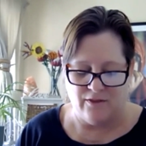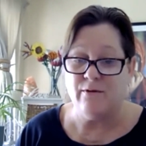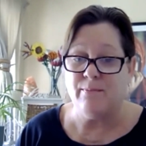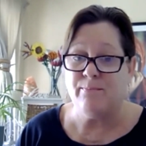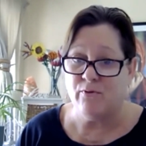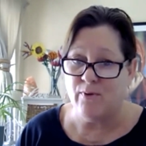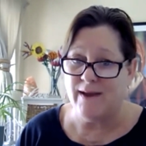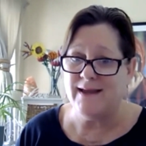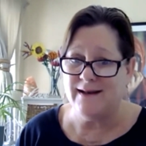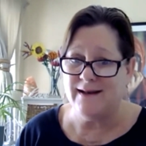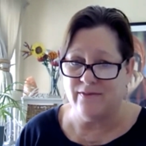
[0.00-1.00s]
The
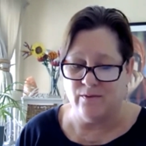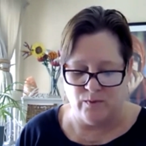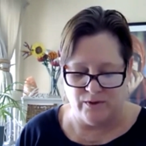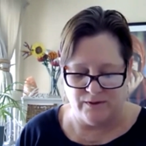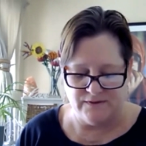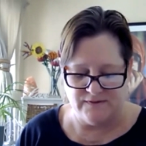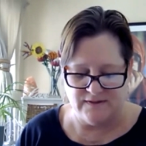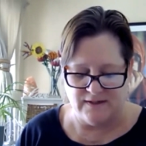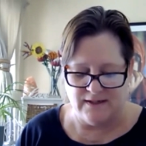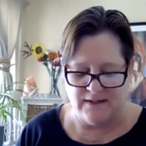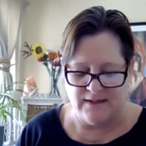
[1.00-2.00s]
prayer, in other
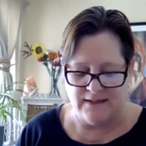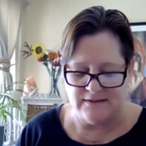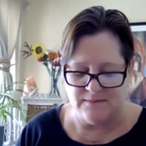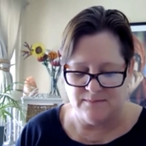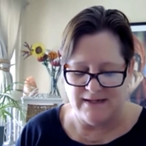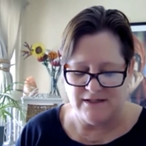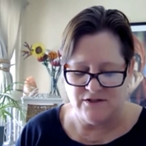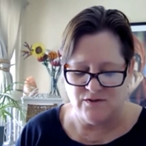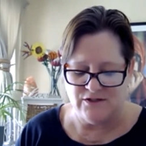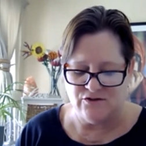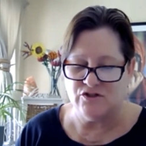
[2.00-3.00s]
words, is meant
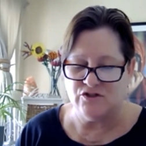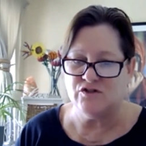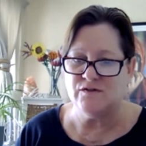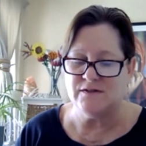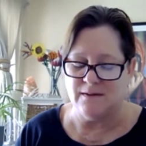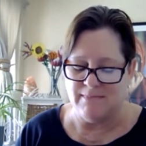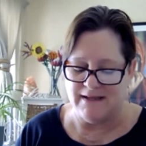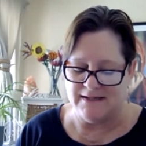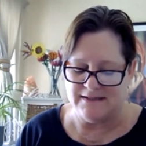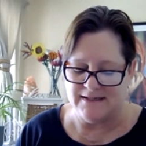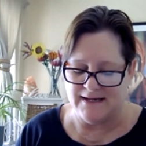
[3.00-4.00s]
to introduce a
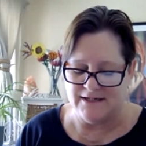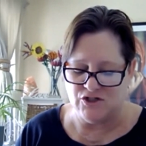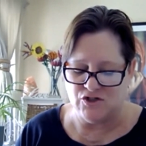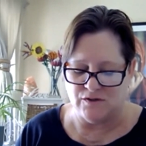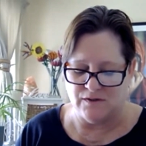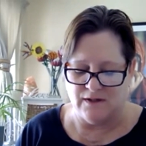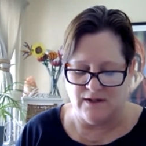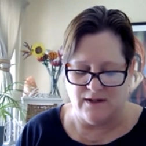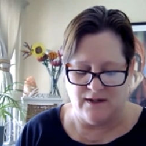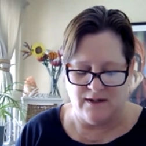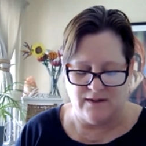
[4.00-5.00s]
meditation
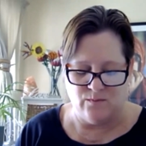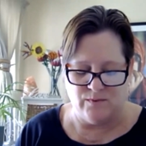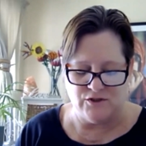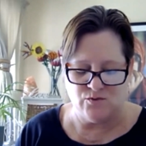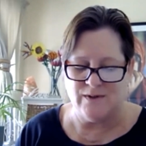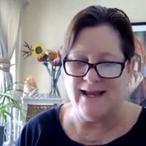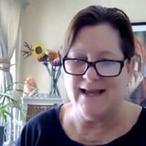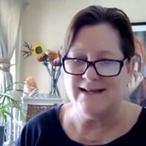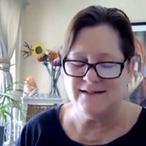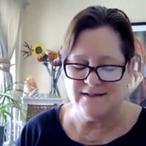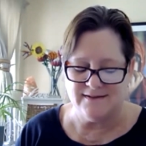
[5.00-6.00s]
in which we
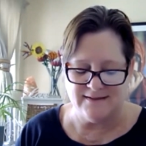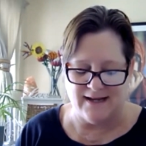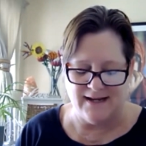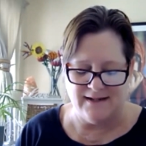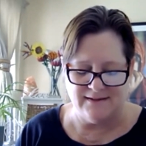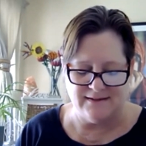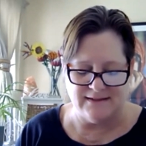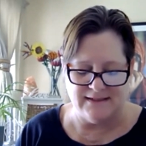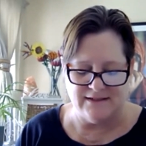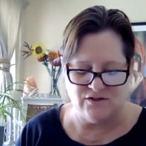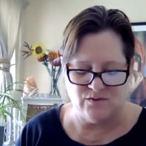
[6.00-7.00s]
enter
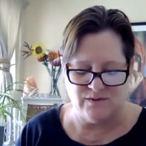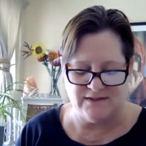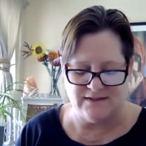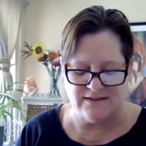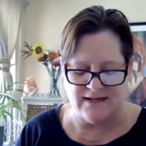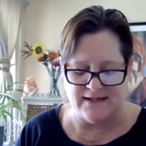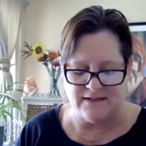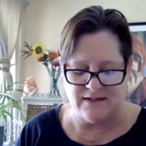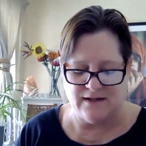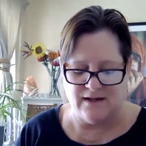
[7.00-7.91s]
silently into a state